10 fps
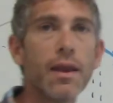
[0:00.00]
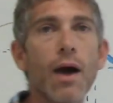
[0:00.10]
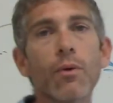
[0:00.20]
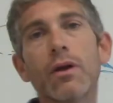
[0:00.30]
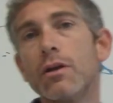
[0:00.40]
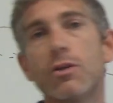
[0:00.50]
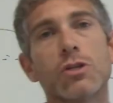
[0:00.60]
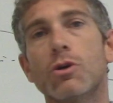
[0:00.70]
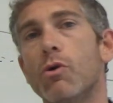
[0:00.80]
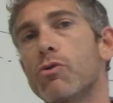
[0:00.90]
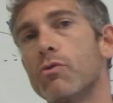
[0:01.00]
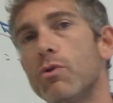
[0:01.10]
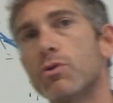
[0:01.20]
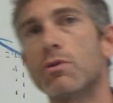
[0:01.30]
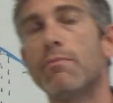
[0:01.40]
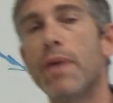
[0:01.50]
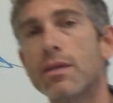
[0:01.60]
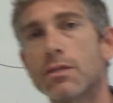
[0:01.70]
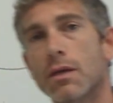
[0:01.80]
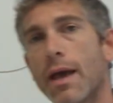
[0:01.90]
now we're going to just go through some
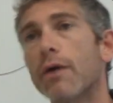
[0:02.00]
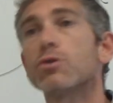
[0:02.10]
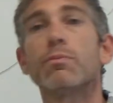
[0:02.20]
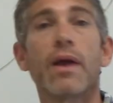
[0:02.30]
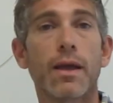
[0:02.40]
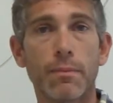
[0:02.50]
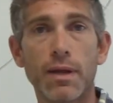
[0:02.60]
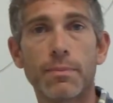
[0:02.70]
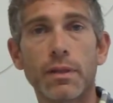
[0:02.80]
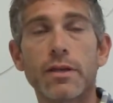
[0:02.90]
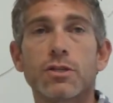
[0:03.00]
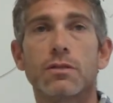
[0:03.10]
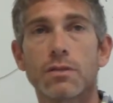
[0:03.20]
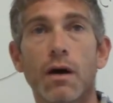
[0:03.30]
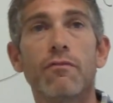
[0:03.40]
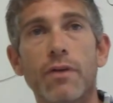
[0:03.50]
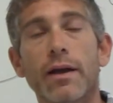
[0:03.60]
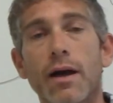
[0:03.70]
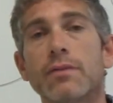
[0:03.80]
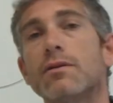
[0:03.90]
basic algebraic manipulations of that
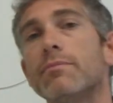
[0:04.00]
concept.